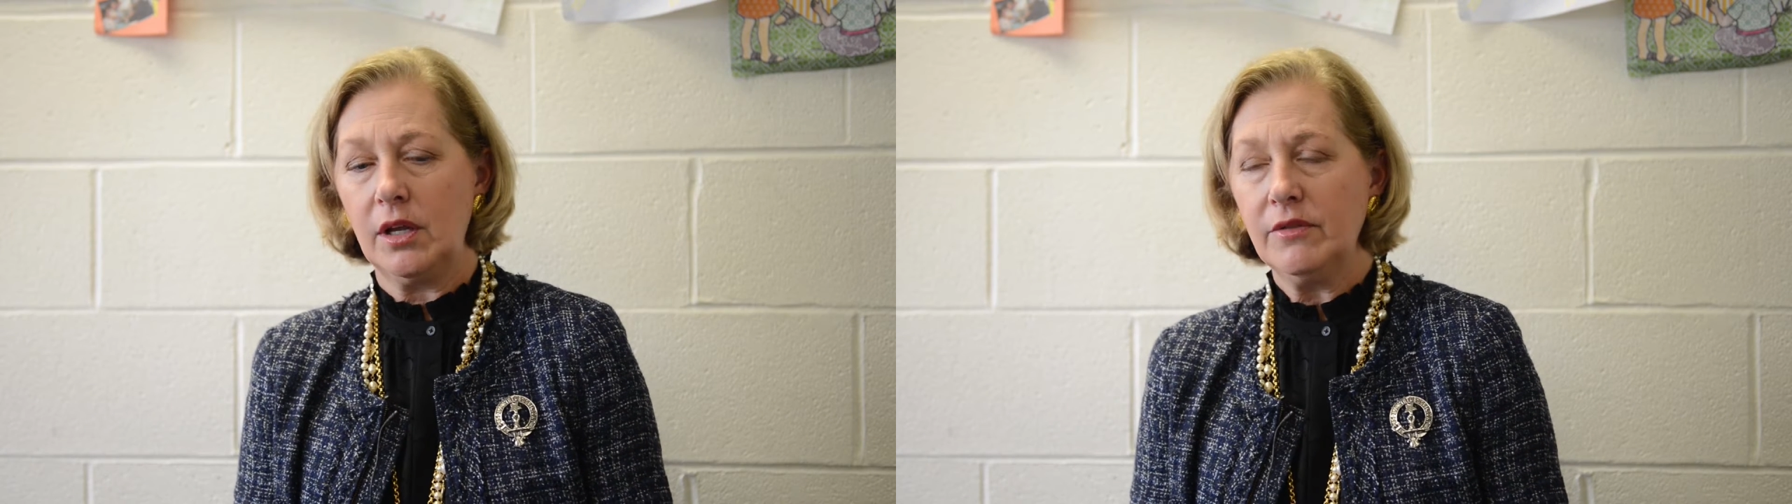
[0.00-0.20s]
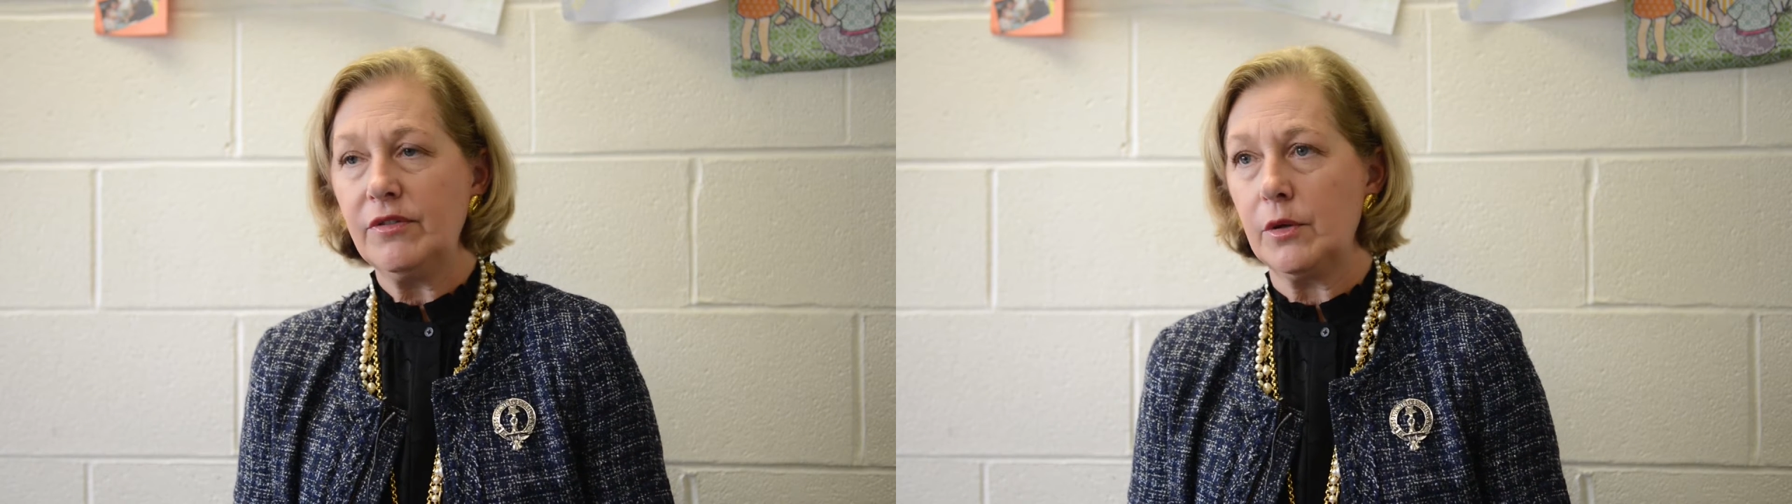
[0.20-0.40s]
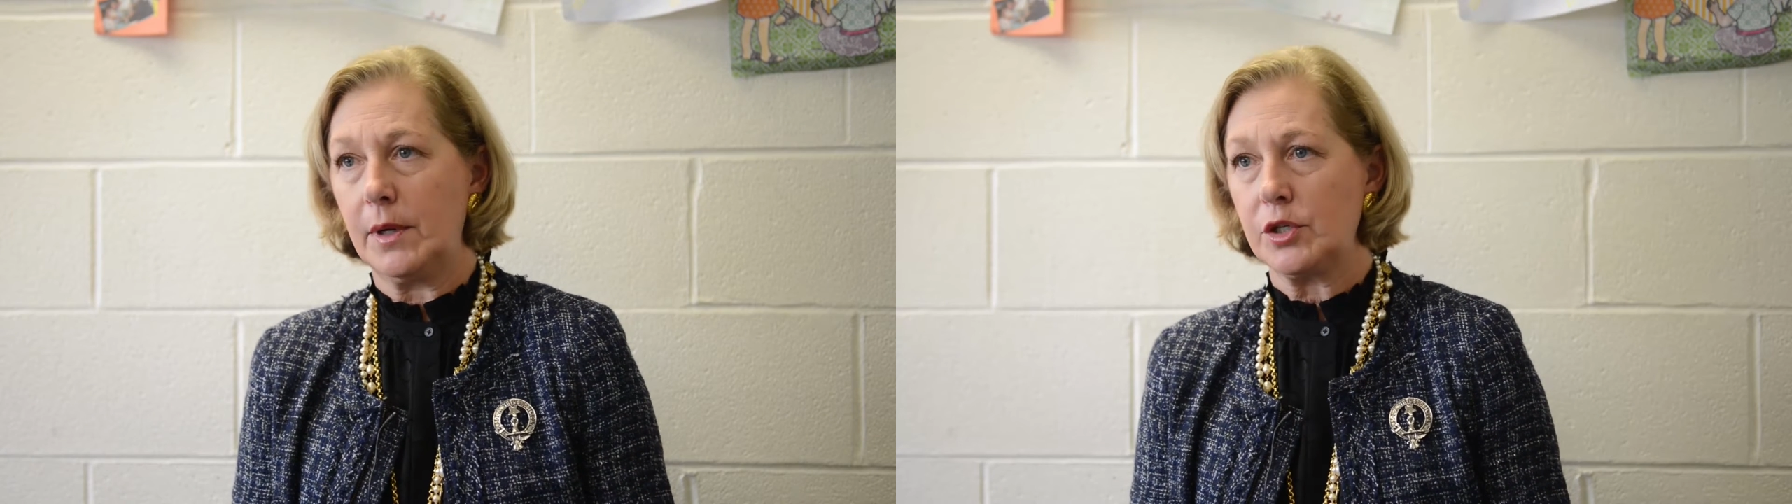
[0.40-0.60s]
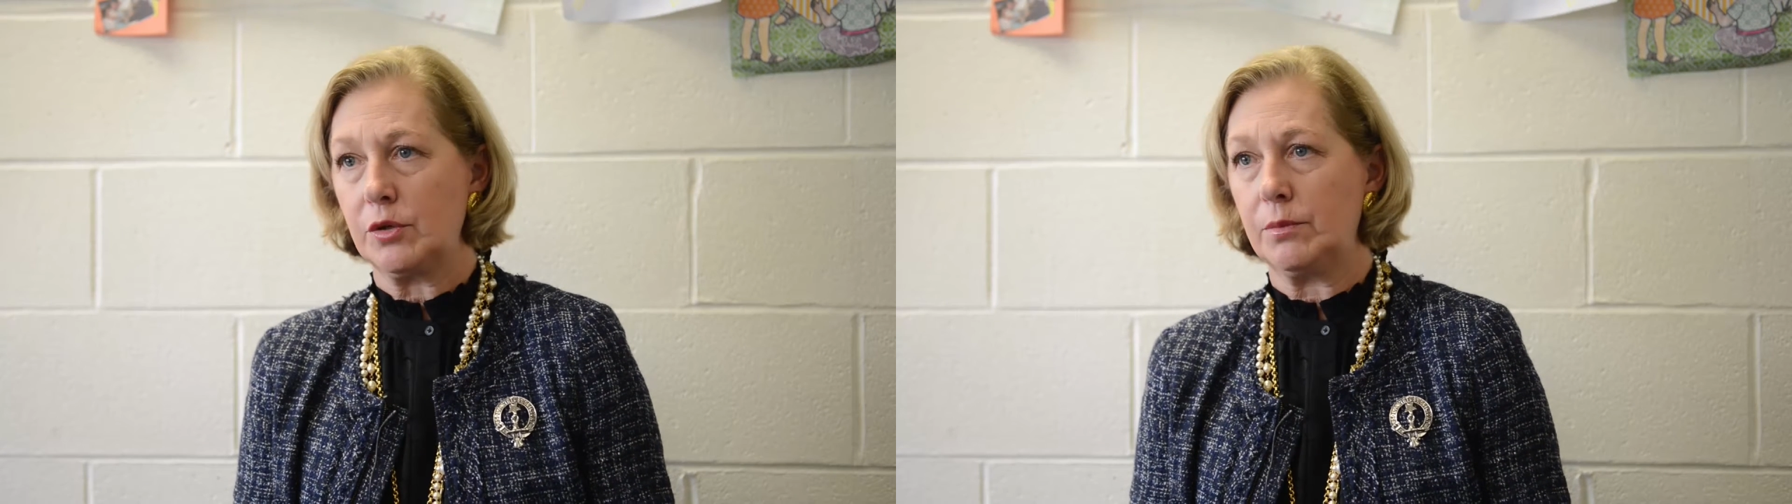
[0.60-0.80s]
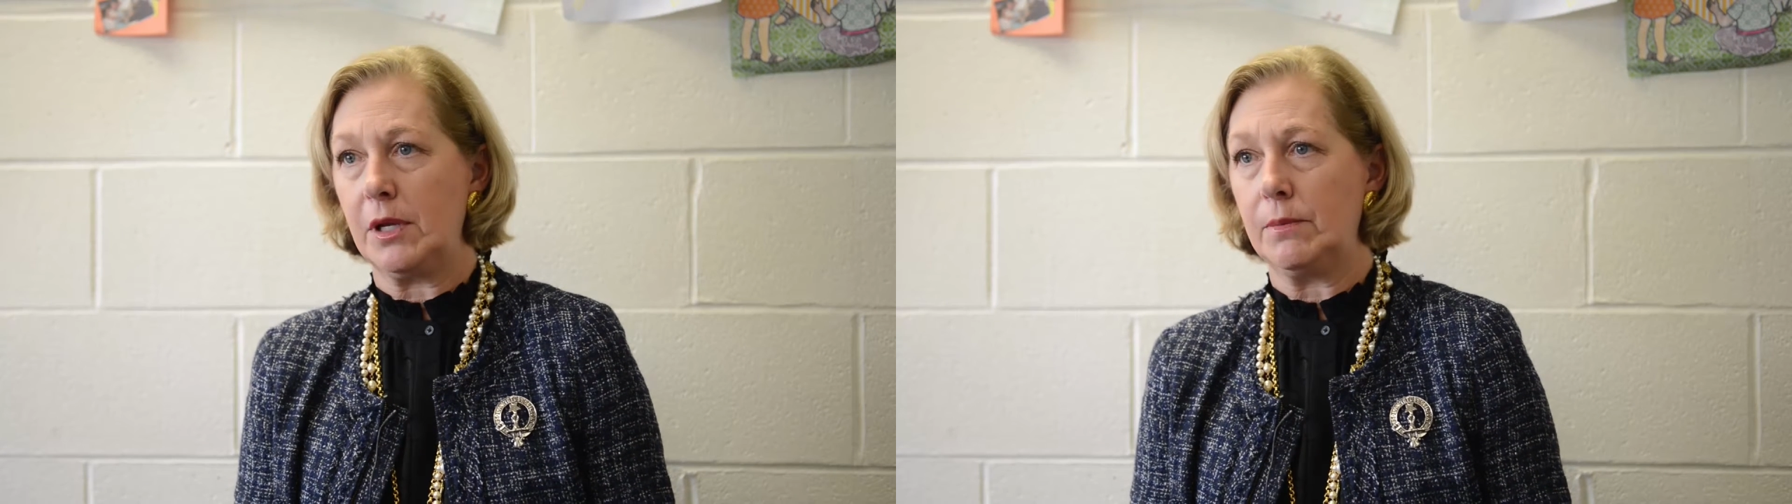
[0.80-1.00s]

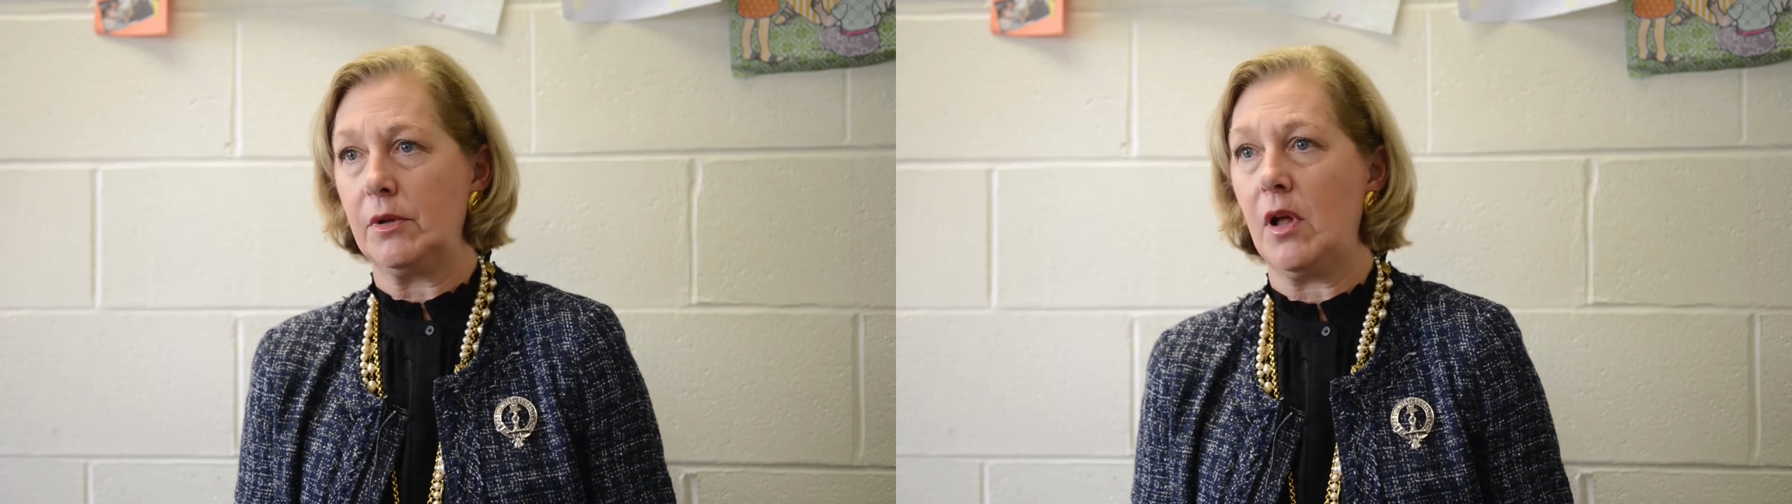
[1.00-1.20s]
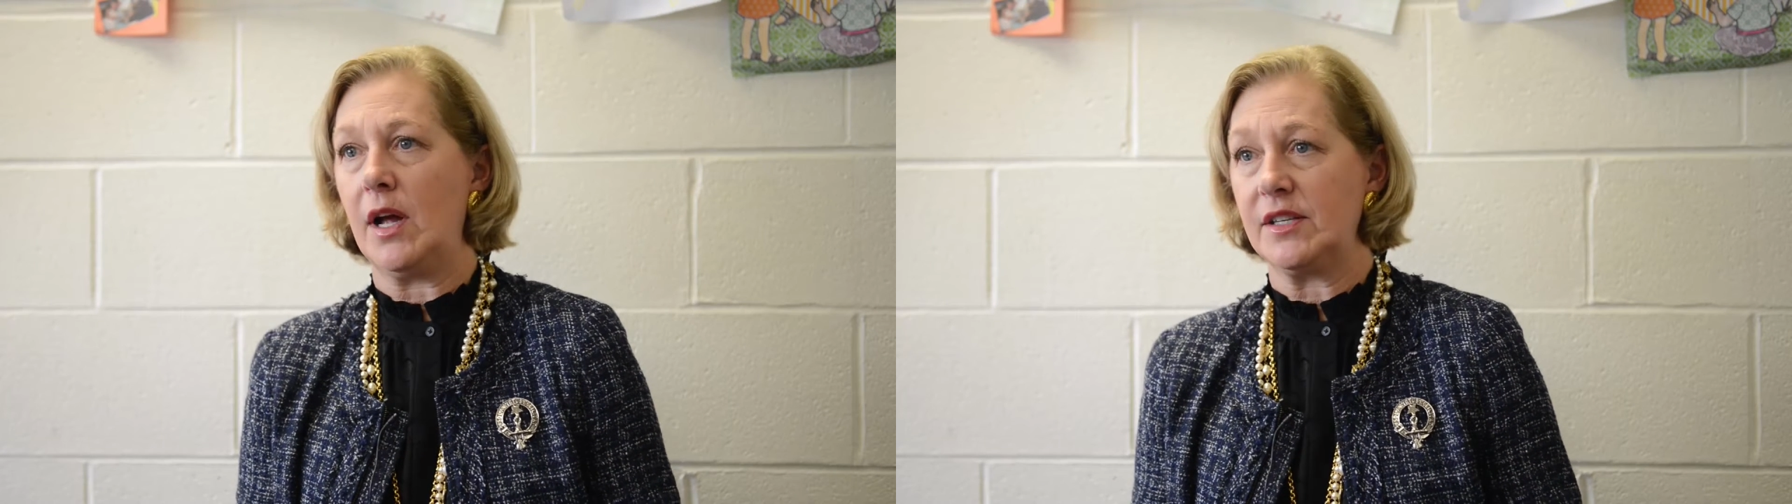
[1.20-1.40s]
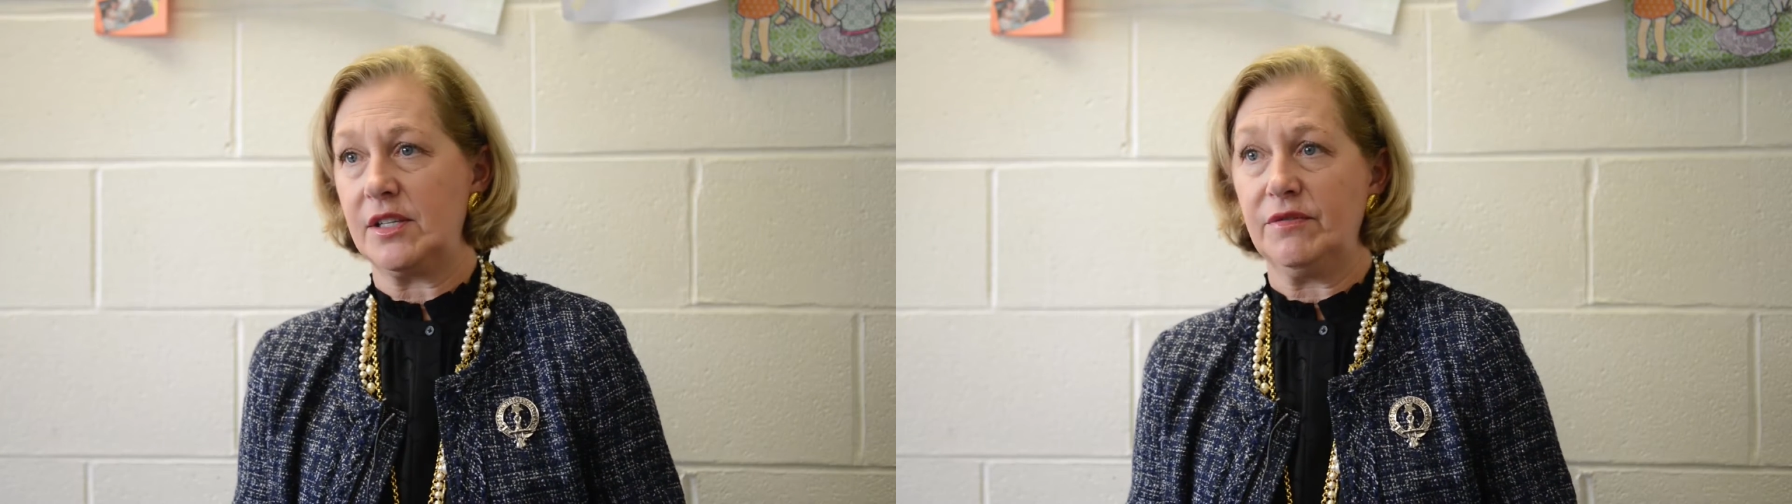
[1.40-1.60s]
influential people on